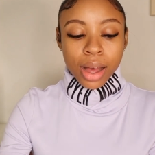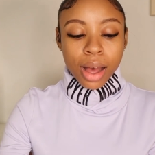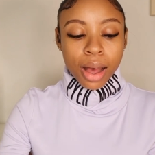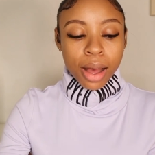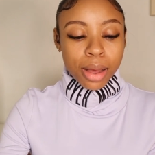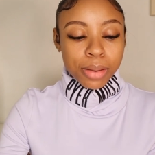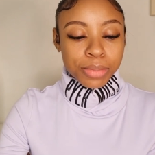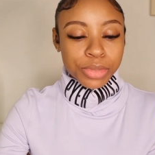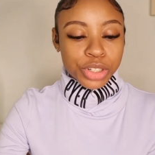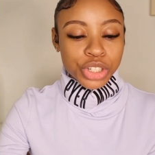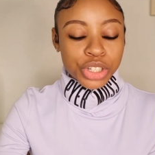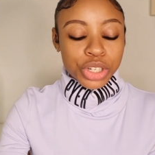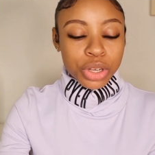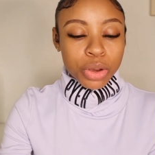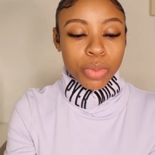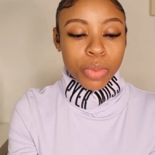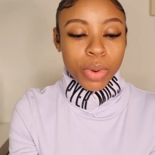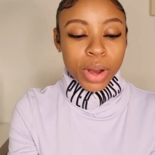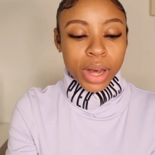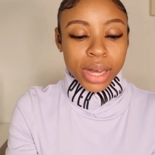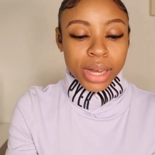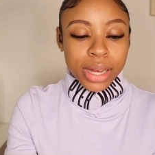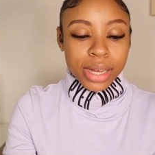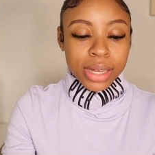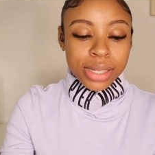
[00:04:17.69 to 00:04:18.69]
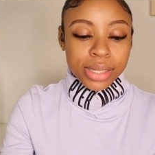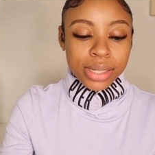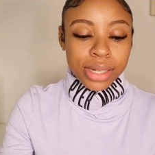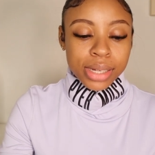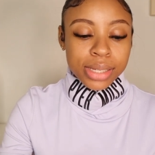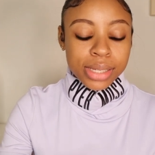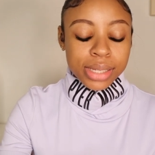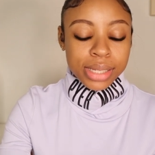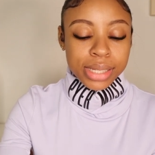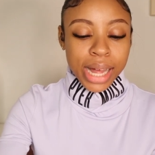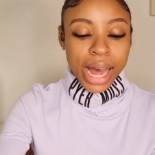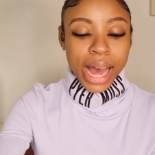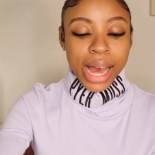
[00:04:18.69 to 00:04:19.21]
Um, she was a
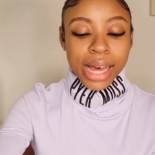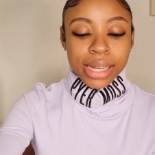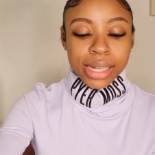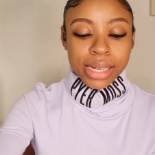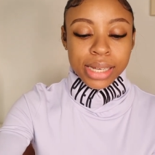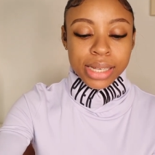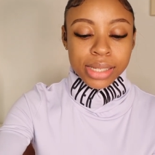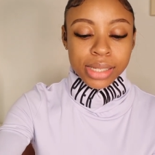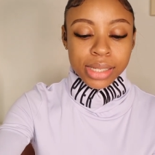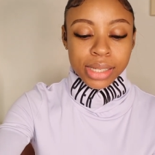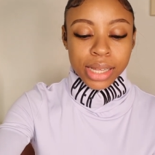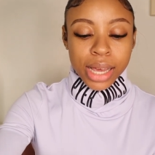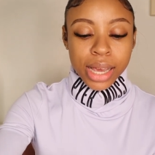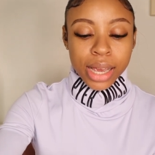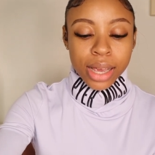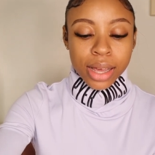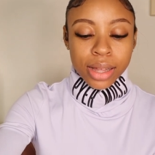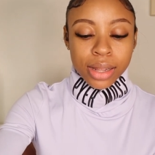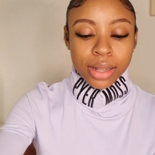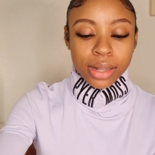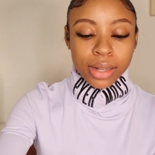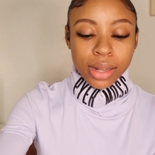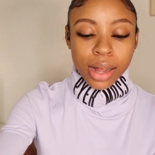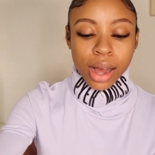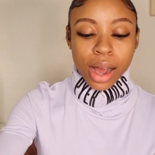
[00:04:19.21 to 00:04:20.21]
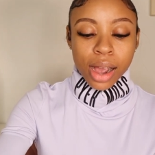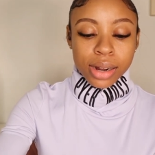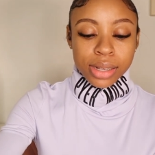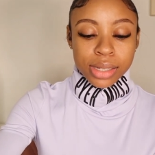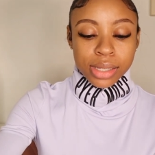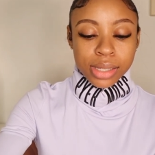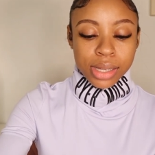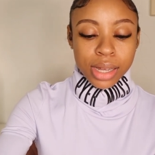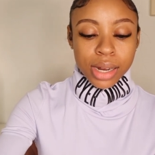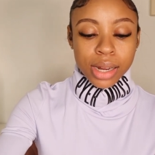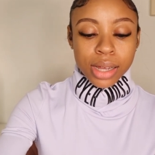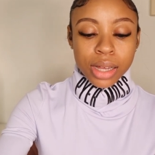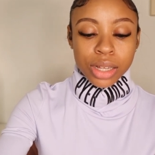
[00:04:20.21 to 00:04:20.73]
stylist in our
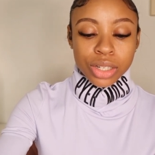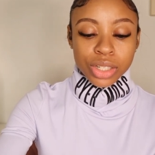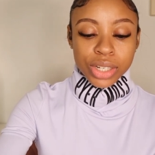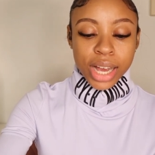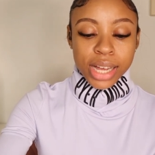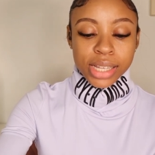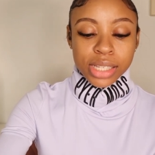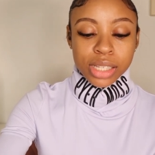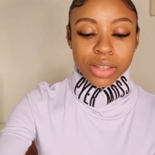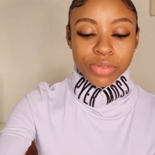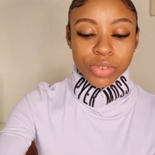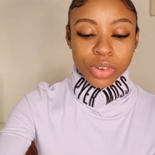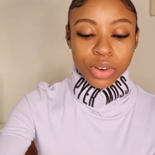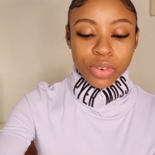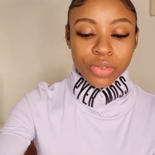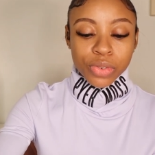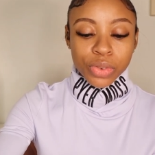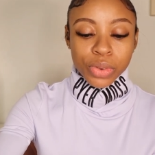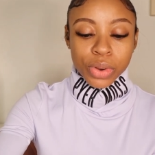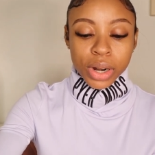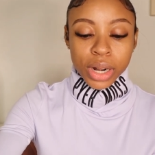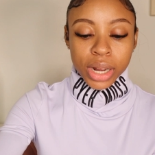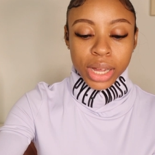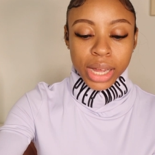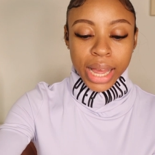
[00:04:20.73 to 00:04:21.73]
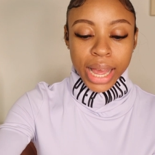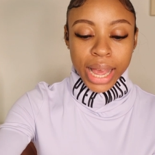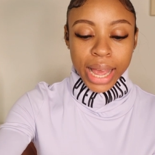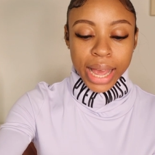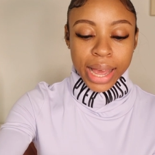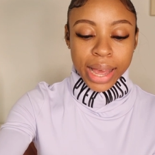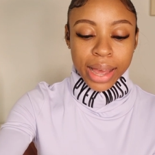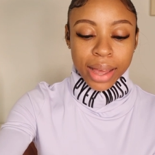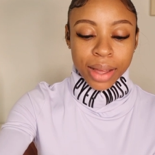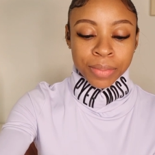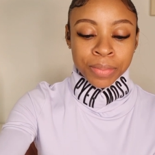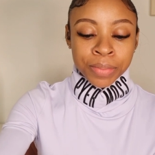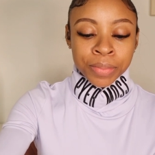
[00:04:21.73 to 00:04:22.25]
city in Jacksonville, Florida,
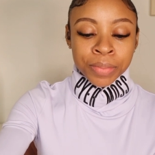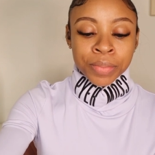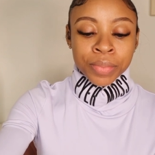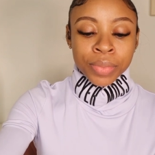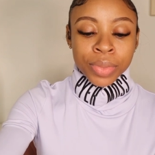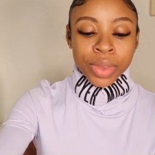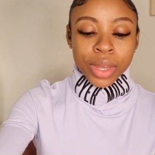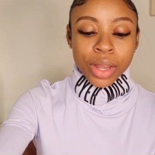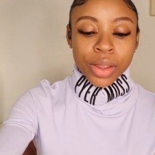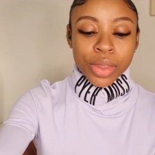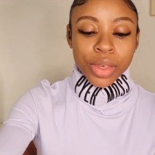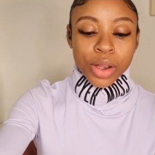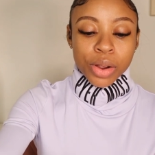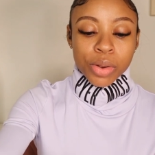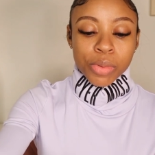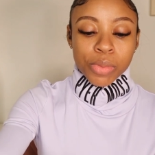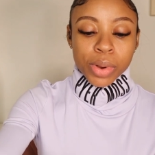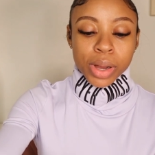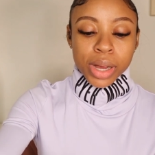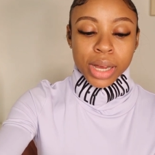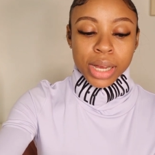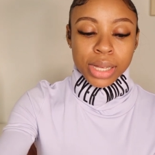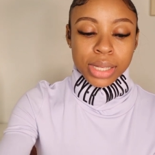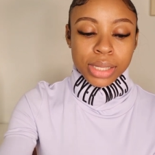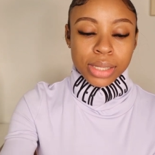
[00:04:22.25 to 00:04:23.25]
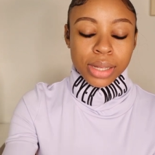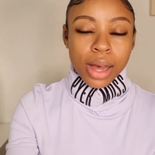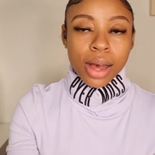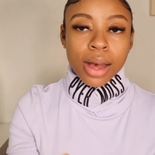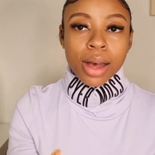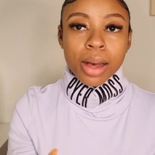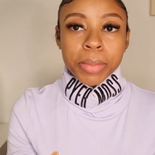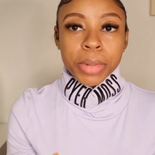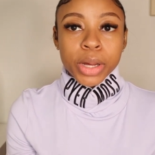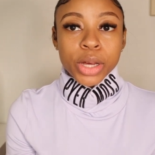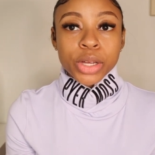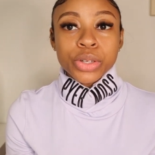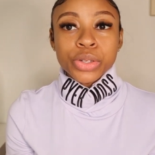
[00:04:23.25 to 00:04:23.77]
and there was
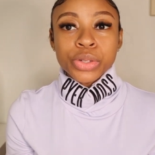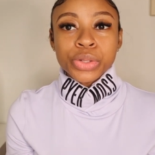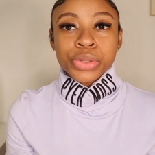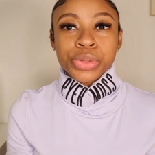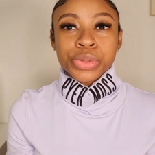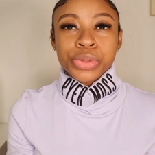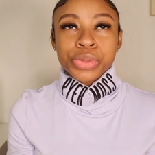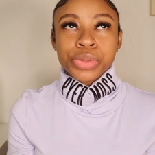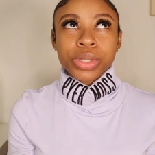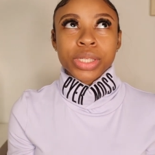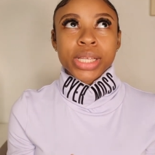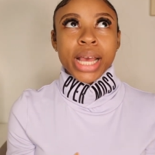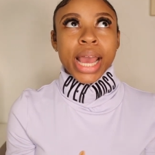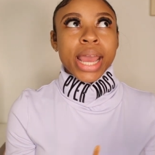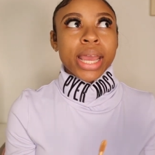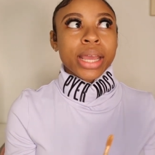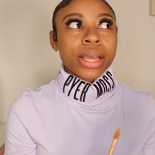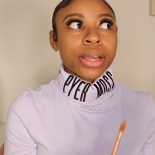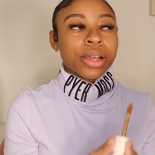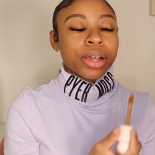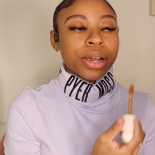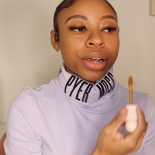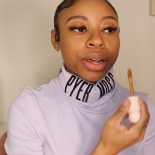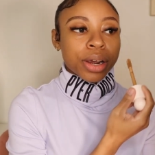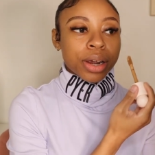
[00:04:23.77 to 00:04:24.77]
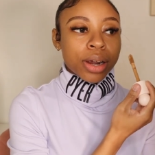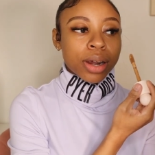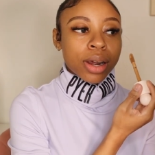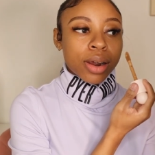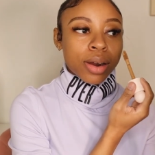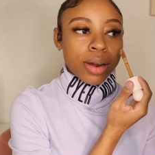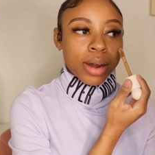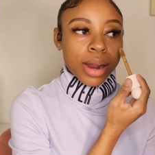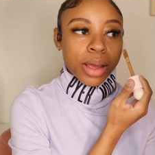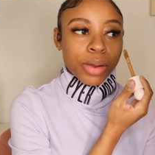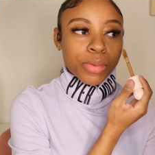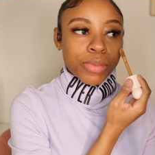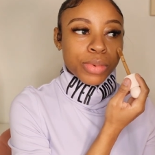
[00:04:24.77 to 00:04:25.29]
um, a news anchor.
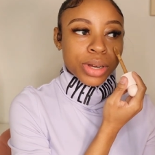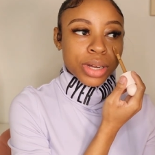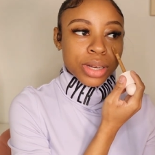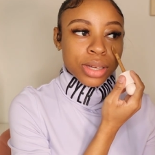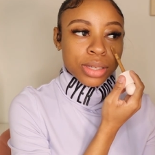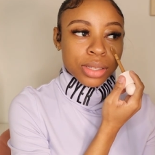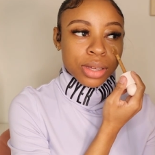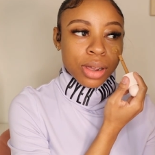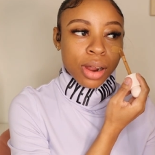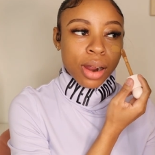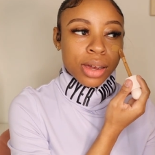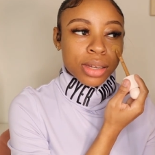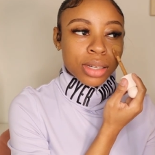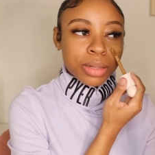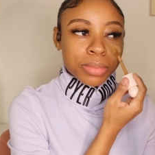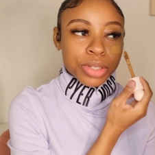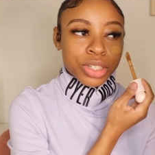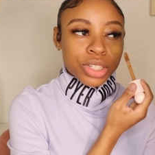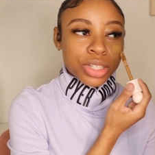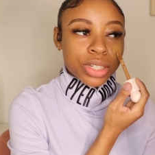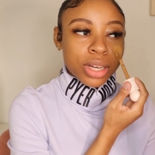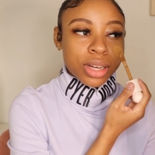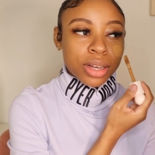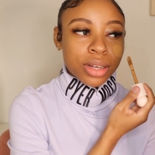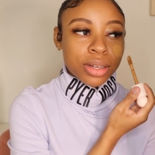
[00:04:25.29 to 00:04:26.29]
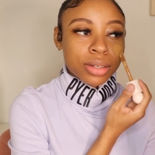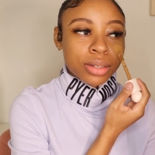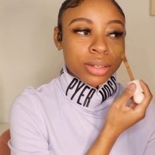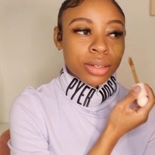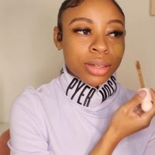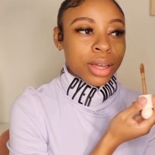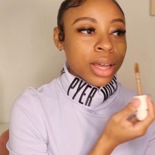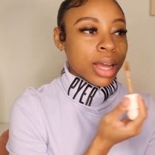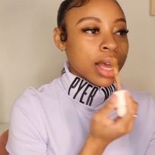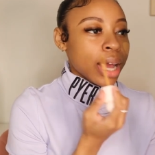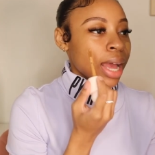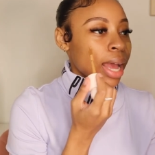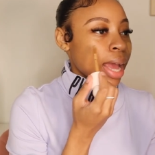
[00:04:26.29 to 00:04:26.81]
Her name was Carla Michelle,
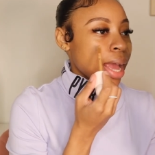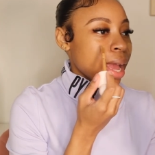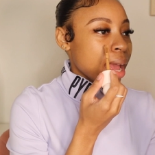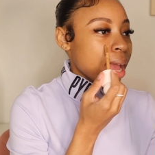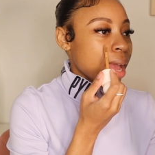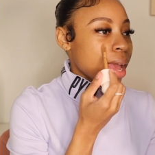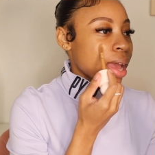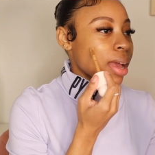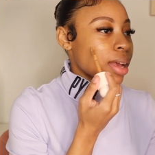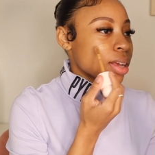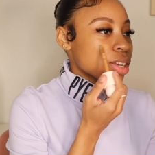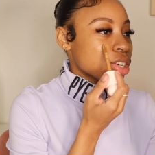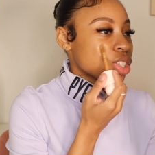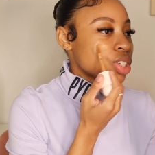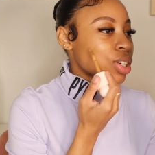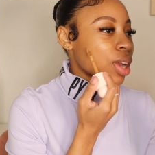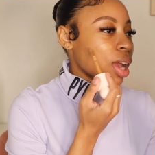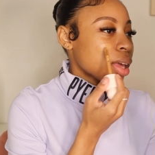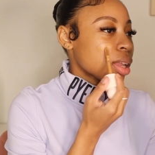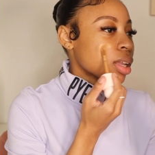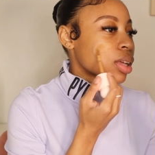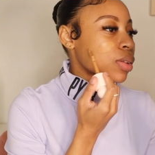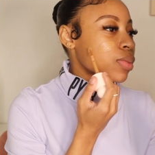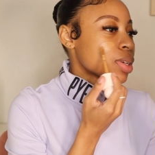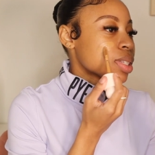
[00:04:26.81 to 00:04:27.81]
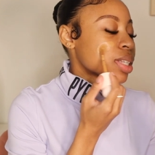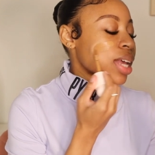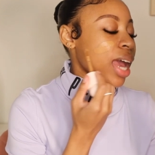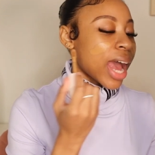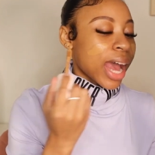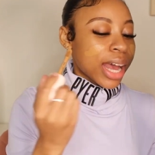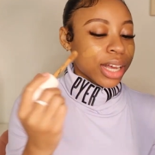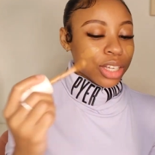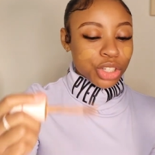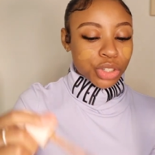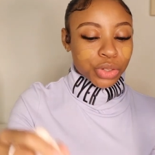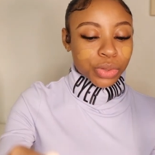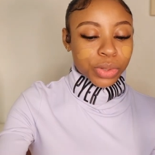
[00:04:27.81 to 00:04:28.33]
and Shayla was
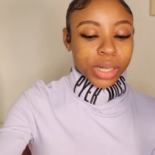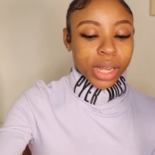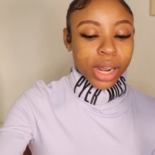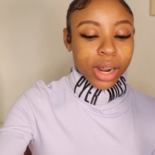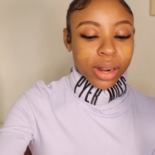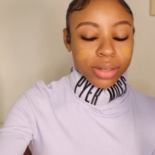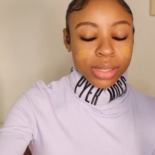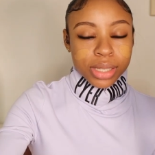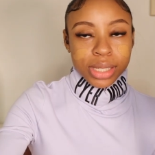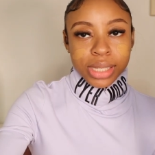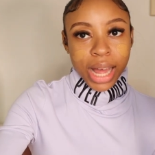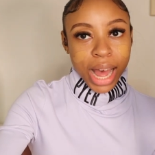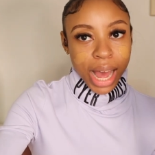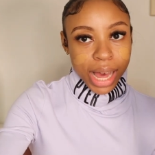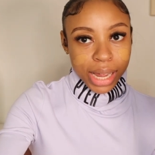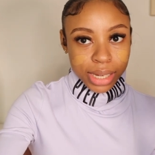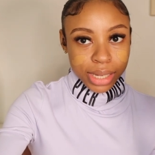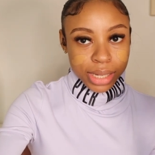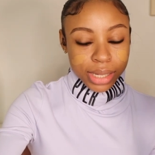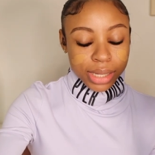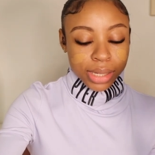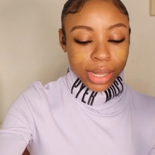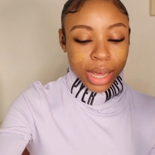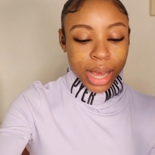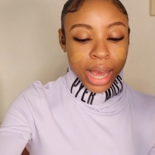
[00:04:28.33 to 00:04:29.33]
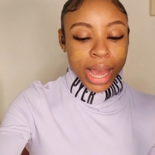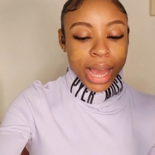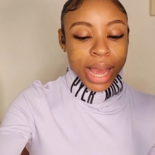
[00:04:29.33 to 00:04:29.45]
actually her stylist.